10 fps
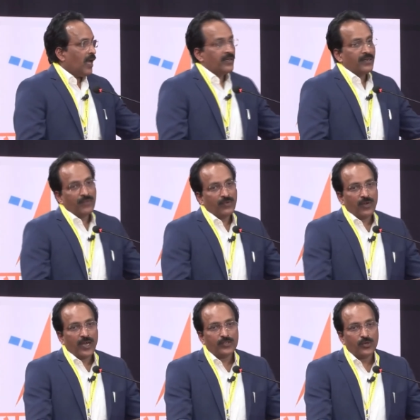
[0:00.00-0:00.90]
And we
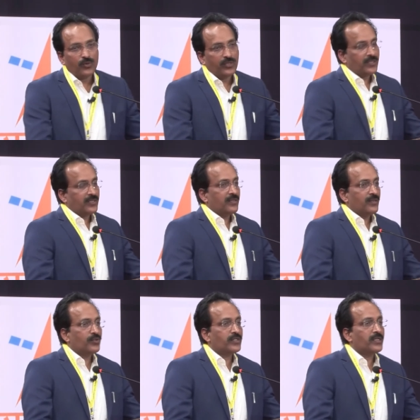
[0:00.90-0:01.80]
would like to do this
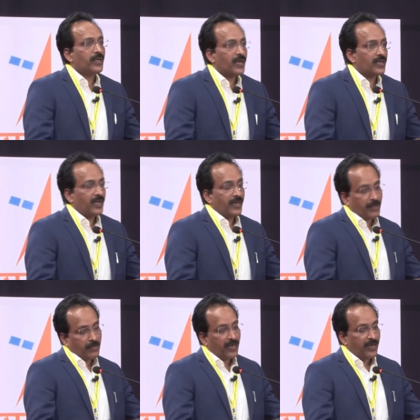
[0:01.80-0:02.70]
using the current
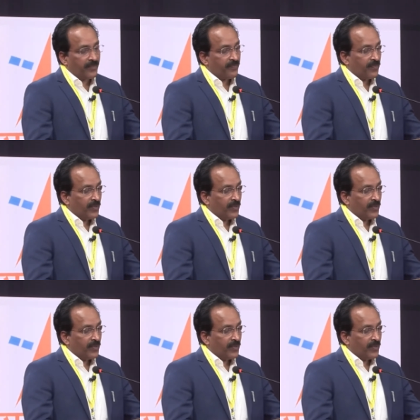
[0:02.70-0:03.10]
capability.